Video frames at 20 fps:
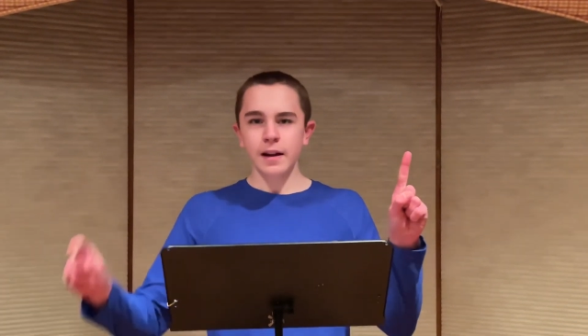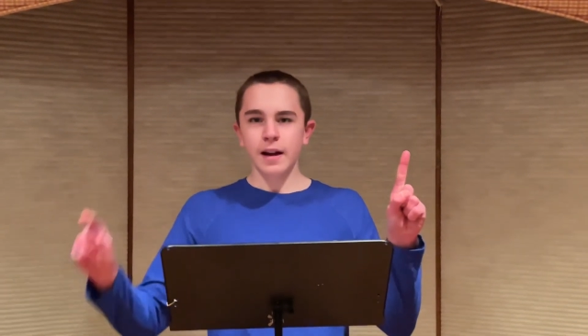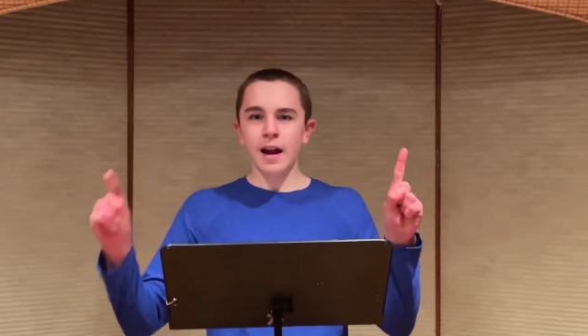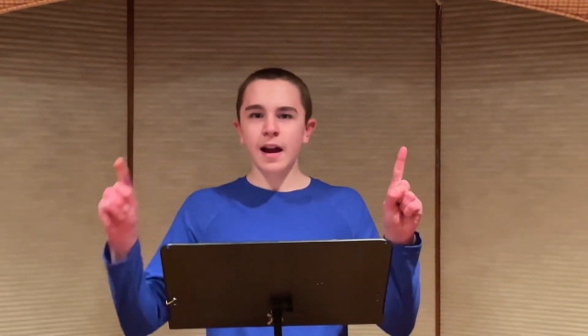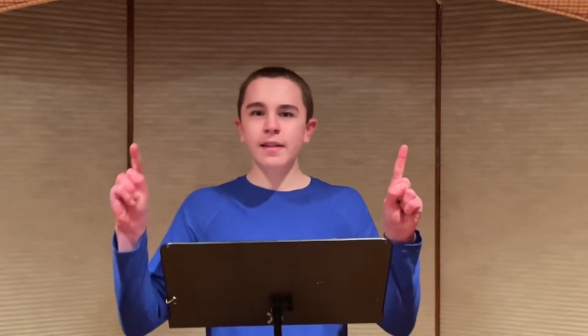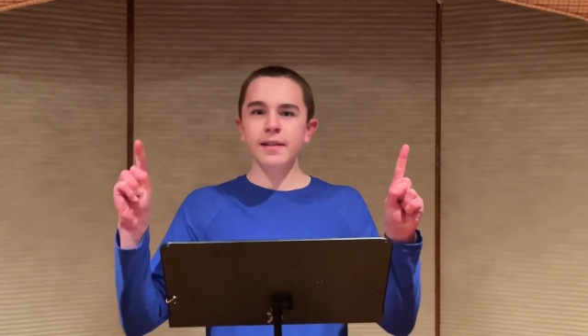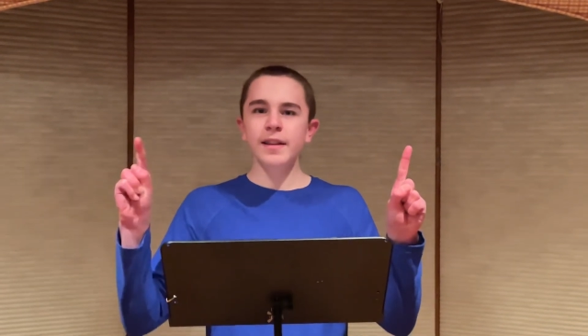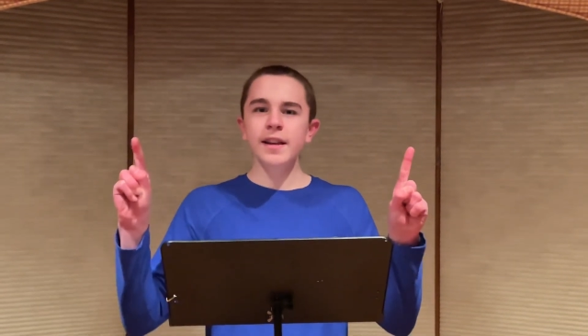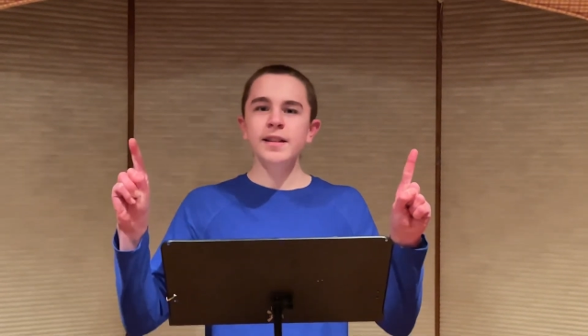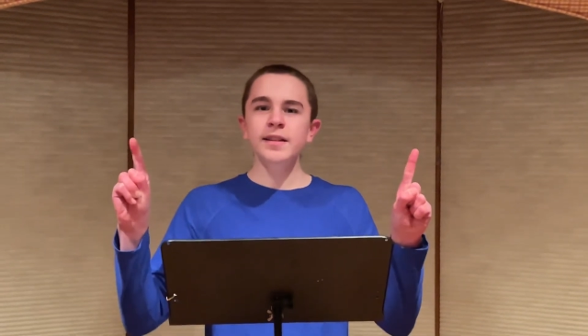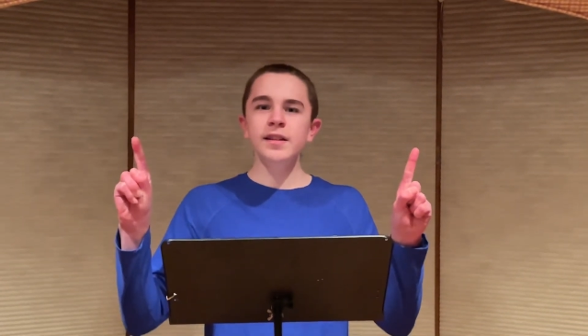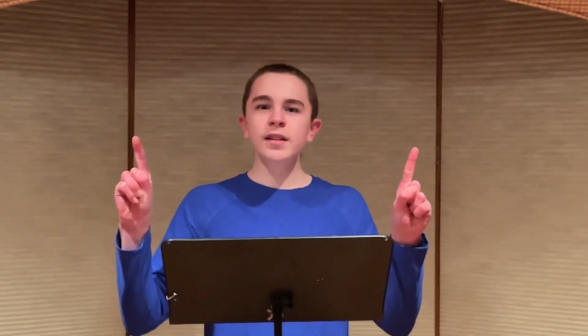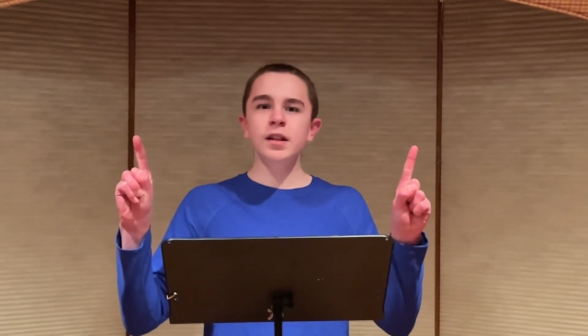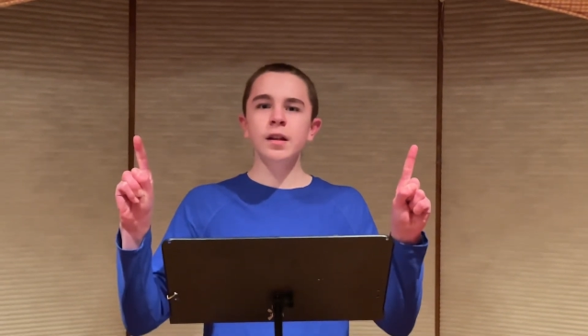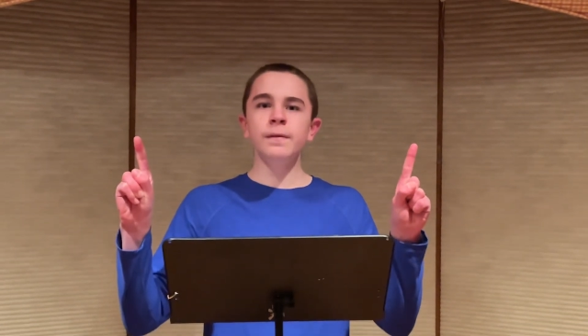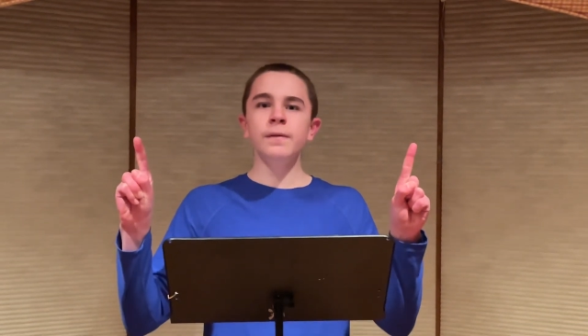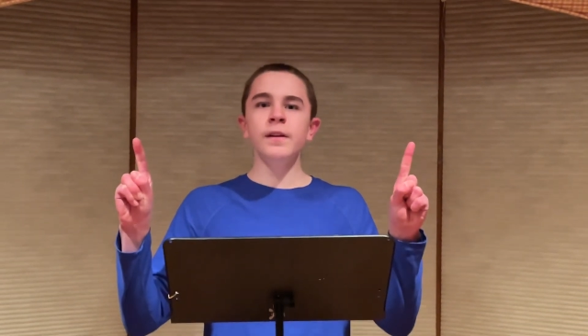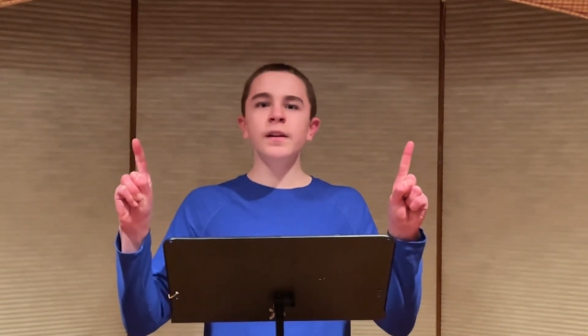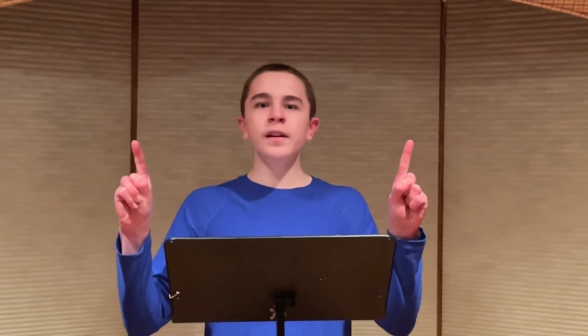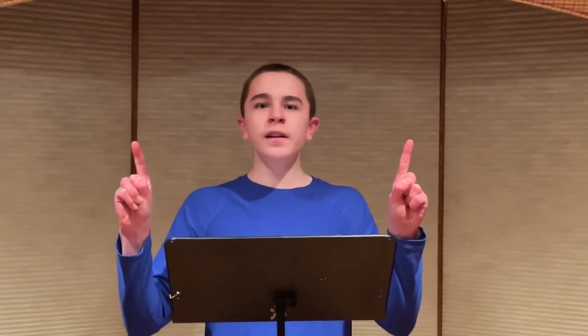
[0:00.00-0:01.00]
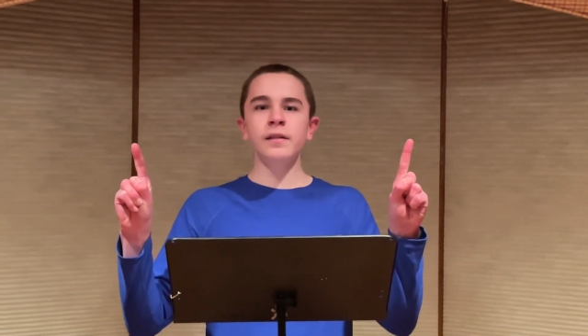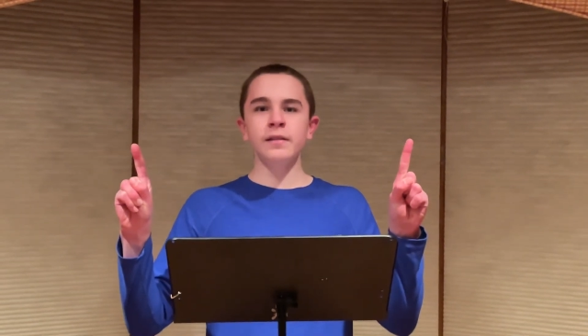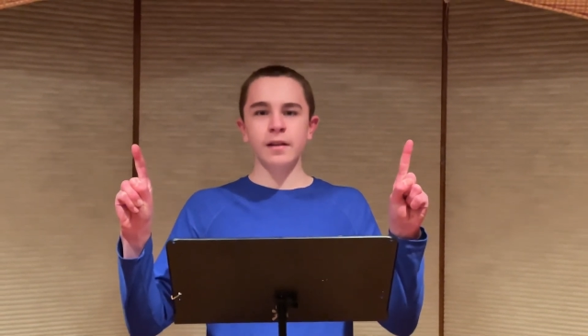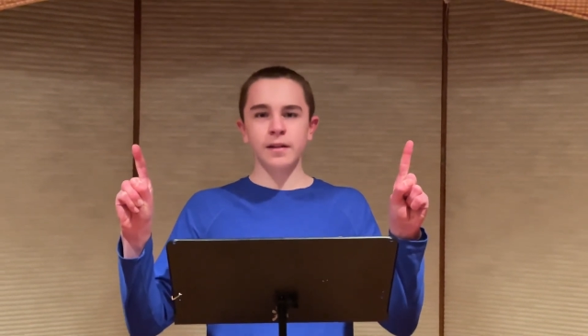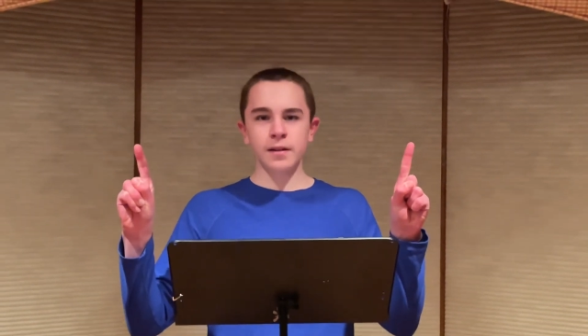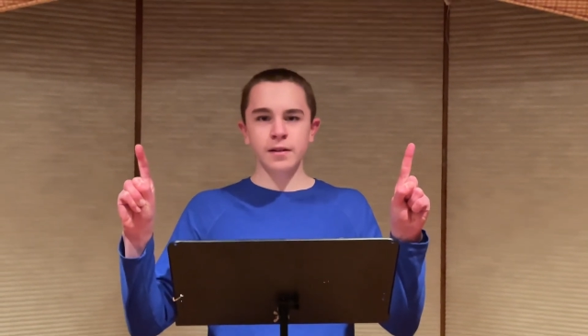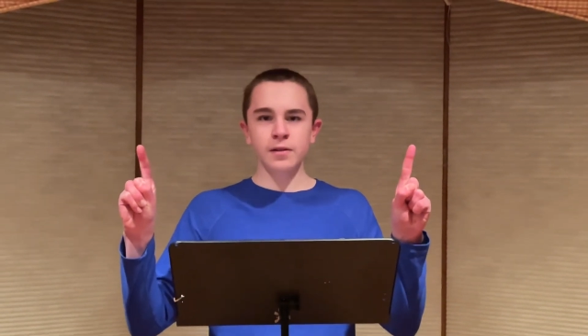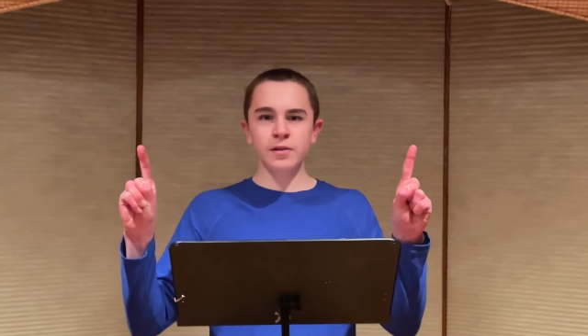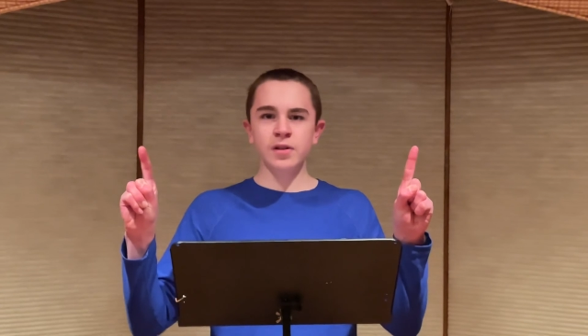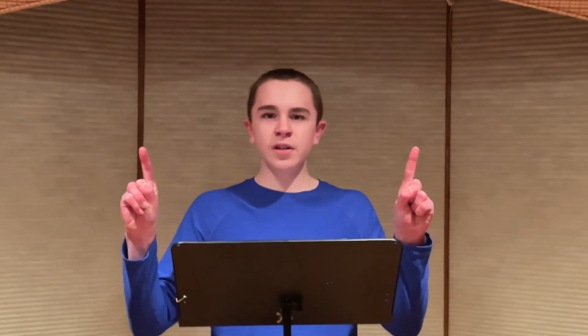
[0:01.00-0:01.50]
and this is a video
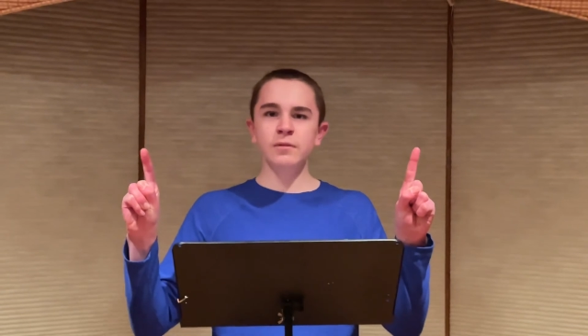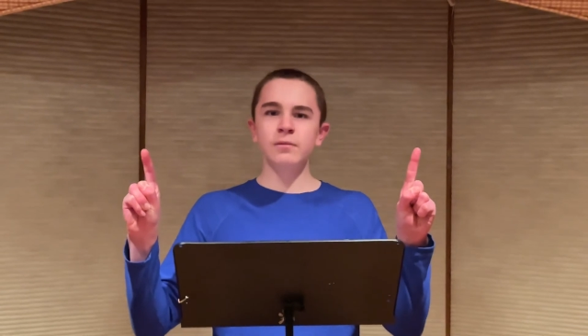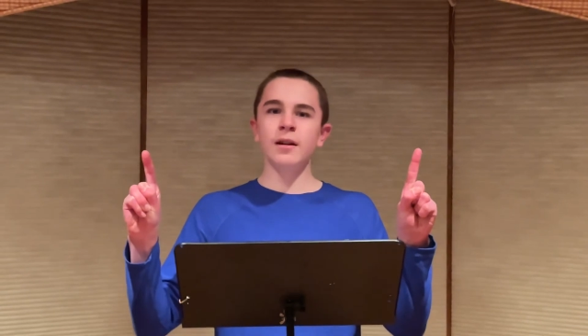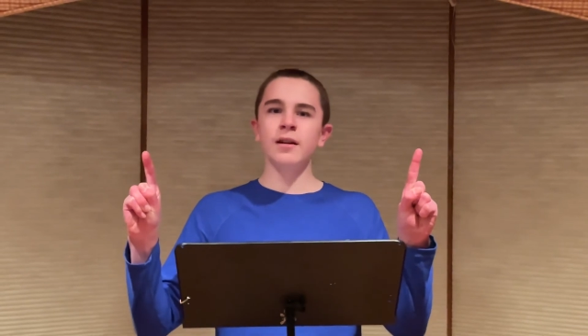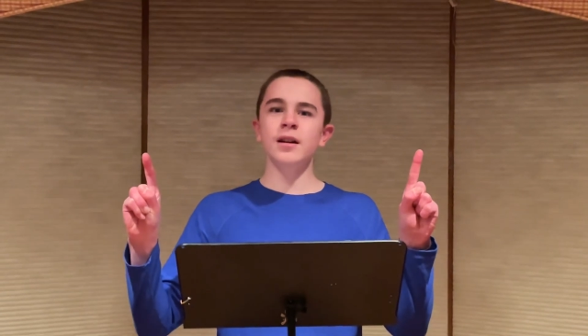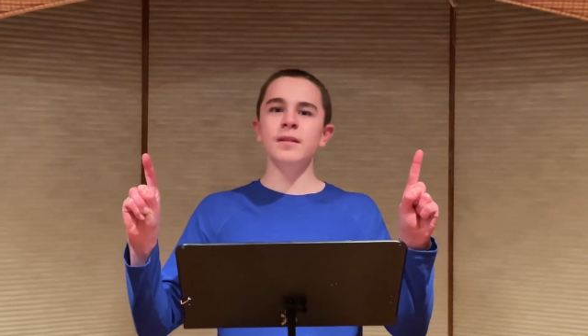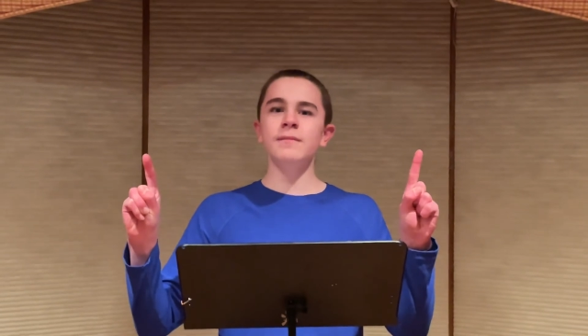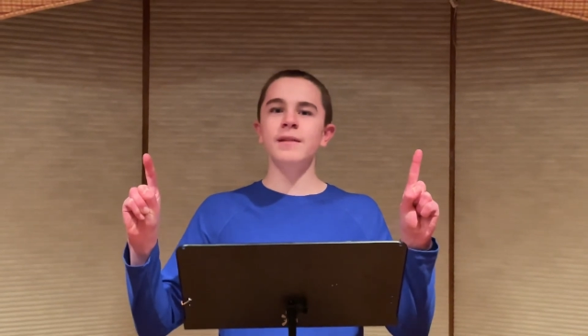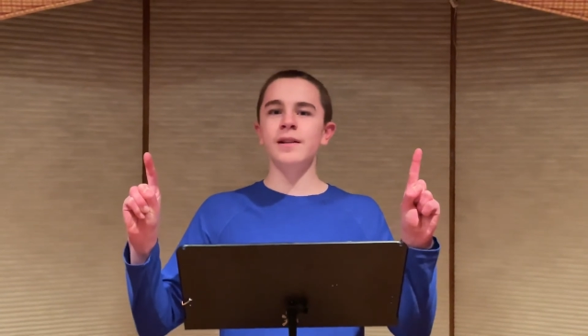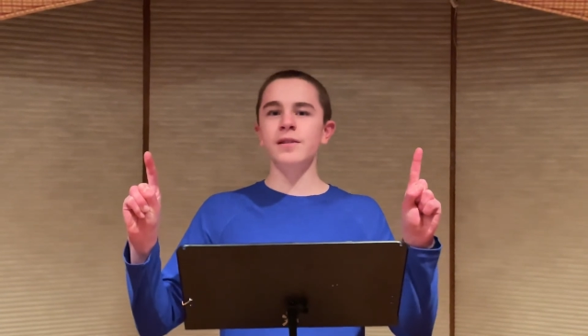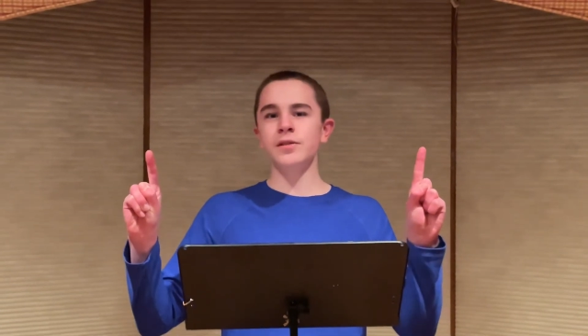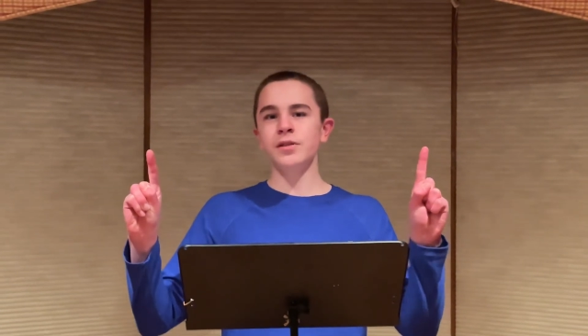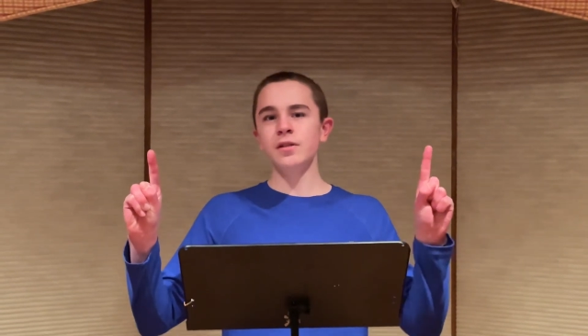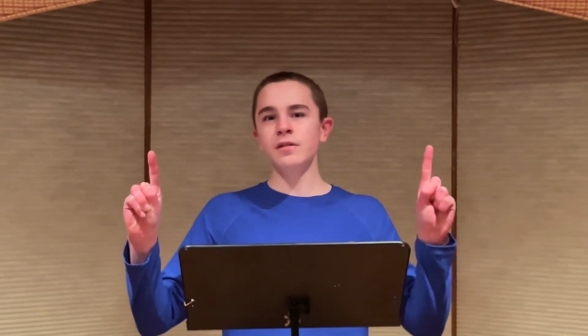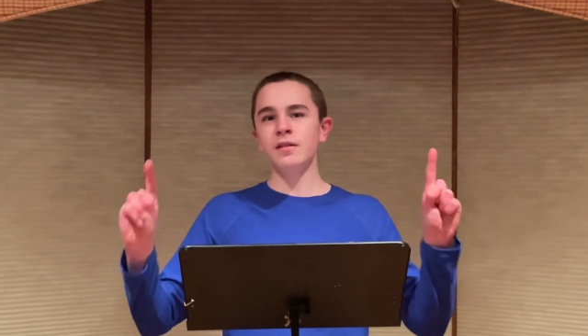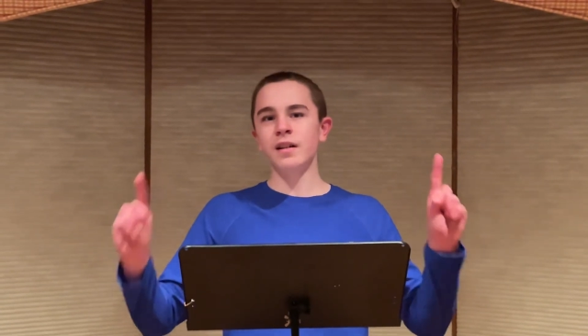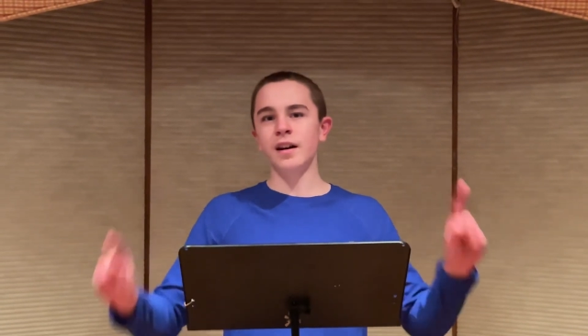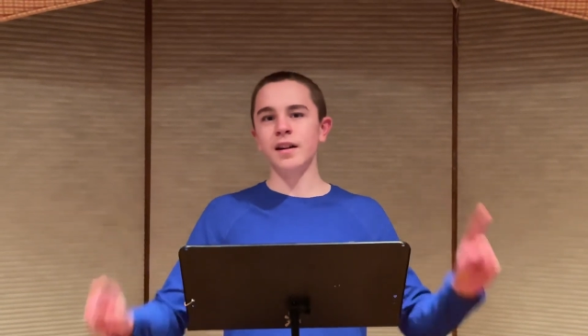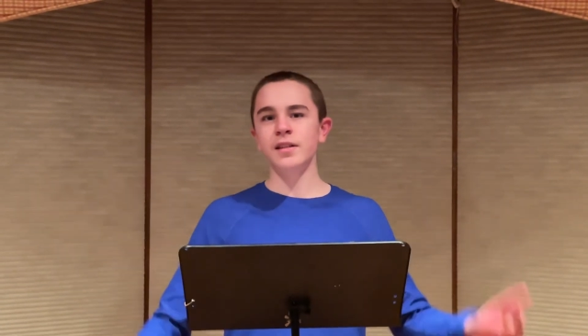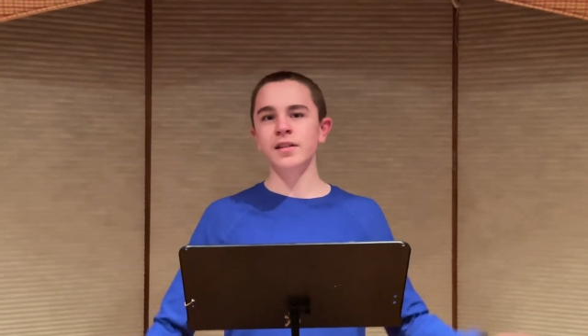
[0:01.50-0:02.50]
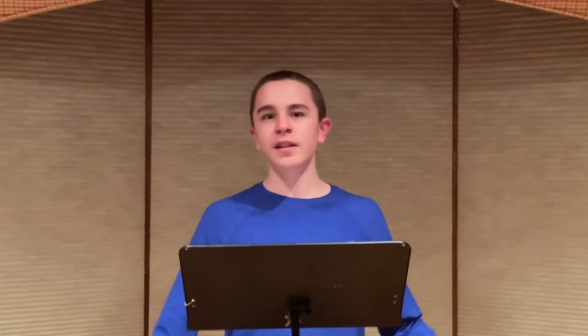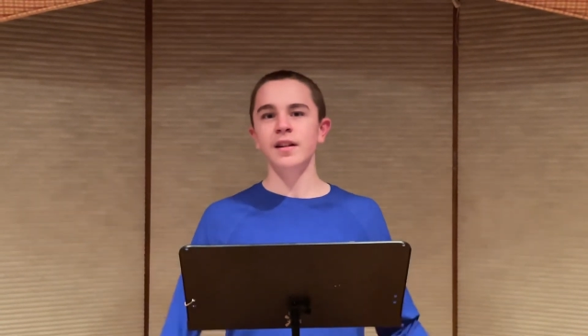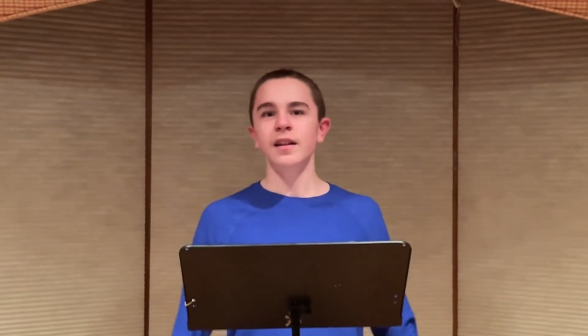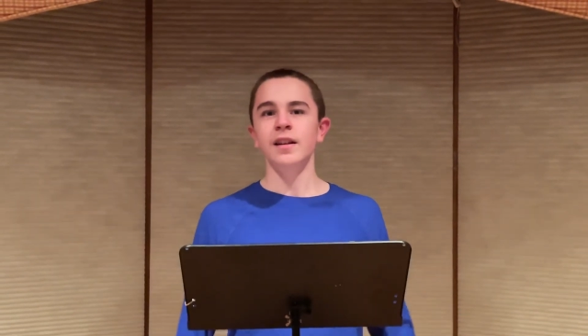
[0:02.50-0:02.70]
that YouTube recommends you watch.